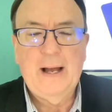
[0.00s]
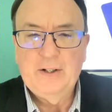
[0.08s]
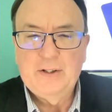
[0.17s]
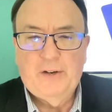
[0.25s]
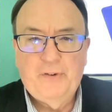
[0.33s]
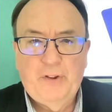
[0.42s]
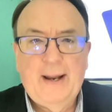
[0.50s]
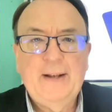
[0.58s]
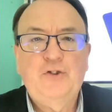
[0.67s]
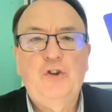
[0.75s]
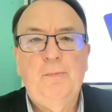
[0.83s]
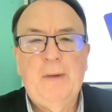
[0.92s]
And so for the
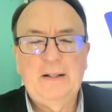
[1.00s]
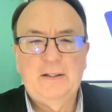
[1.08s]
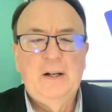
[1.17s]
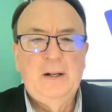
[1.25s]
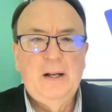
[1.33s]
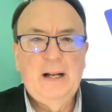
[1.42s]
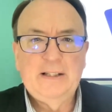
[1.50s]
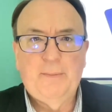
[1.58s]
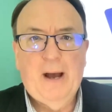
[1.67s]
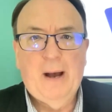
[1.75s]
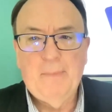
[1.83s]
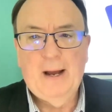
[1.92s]
next 2 months, it's
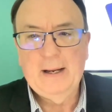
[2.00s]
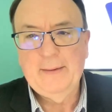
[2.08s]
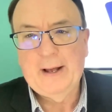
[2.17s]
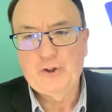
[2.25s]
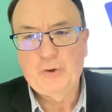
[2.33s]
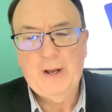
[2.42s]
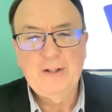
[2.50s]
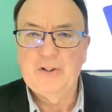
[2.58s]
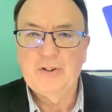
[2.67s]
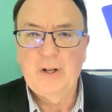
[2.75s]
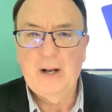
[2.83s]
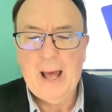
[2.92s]
about making that
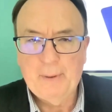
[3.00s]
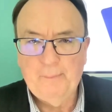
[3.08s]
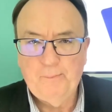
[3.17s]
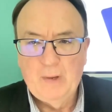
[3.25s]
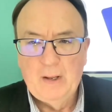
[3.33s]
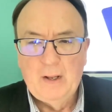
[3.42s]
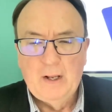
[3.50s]
transition happen.